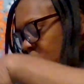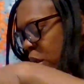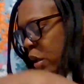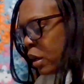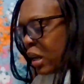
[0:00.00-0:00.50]

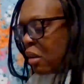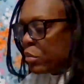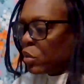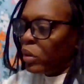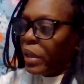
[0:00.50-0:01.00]
And it
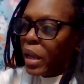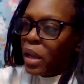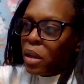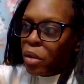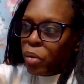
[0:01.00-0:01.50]
comes with
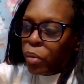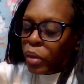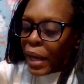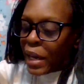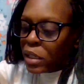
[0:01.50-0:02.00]
a
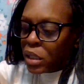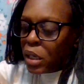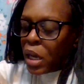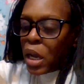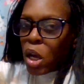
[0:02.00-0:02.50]
light
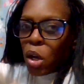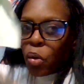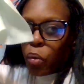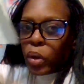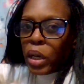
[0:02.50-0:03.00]

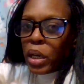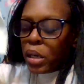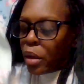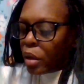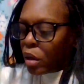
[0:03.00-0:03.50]
green
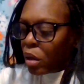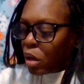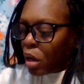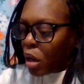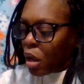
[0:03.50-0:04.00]

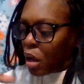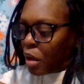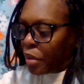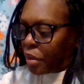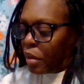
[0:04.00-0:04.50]

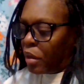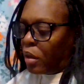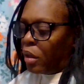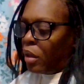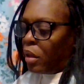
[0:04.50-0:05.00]
cloth.
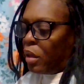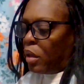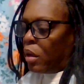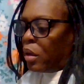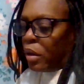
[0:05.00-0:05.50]

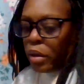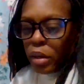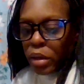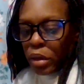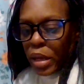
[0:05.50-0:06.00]

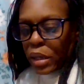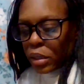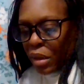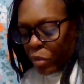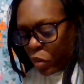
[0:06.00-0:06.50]
Yes,
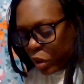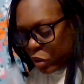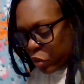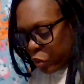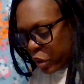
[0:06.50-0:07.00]
I'm going
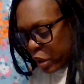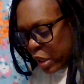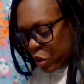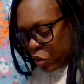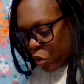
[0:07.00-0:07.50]
to really
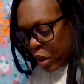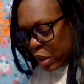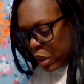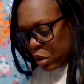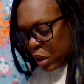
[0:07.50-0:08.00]
enjoy
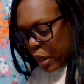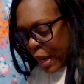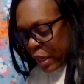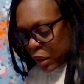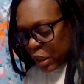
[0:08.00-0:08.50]
these
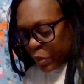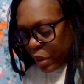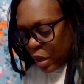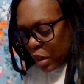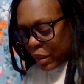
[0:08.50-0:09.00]
glasses
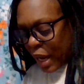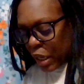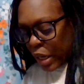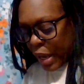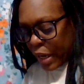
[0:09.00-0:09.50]
because I
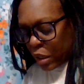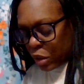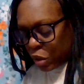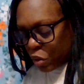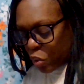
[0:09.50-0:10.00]
like
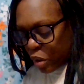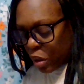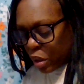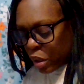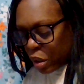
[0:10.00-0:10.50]
to wear
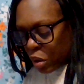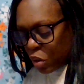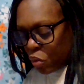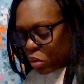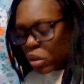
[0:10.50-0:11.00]

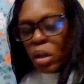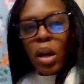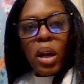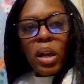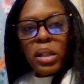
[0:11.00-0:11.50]
cute
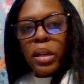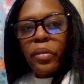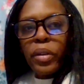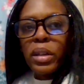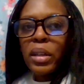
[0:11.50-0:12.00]

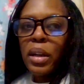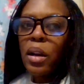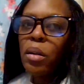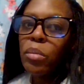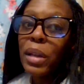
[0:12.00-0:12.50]
different
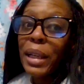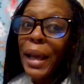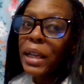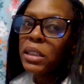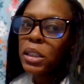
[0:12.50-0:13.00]
um,
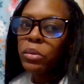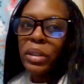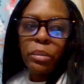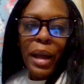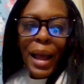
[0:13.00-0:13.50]
glasses
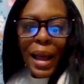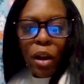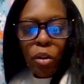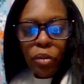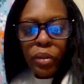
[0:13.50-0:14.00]
with my
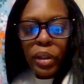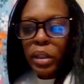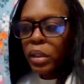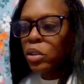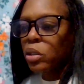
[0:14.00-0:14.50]

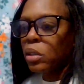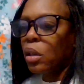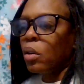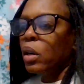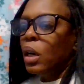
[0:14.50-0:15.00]
outfits, you
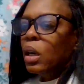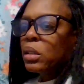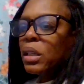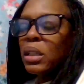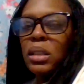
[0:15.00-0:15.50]
know,
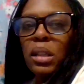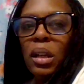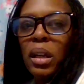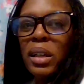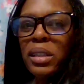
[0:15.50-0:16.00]
just to
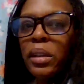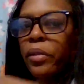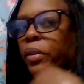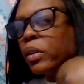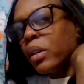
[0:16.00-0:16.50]
look
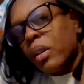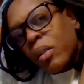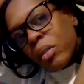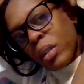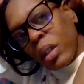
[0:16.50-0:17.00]
different, you know.